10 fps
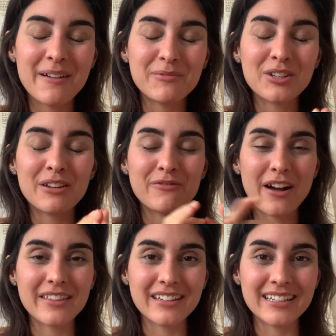You can
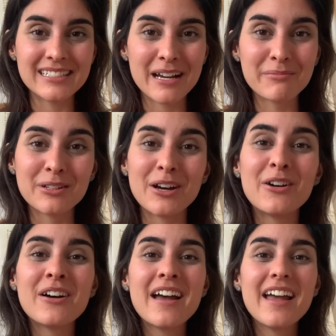find the link down
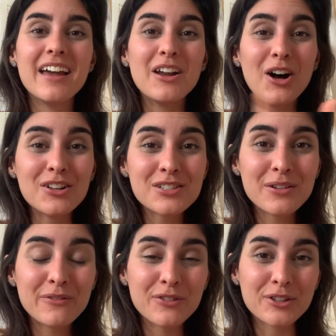below. And also
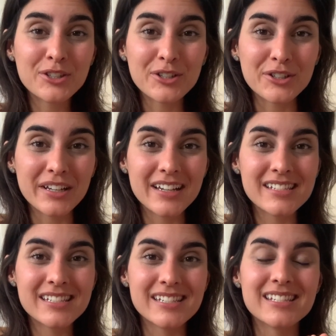if you're
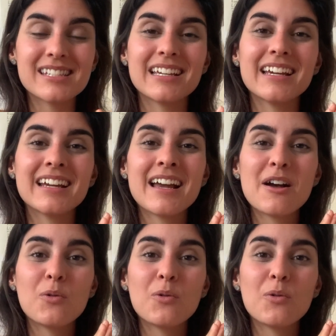curious to see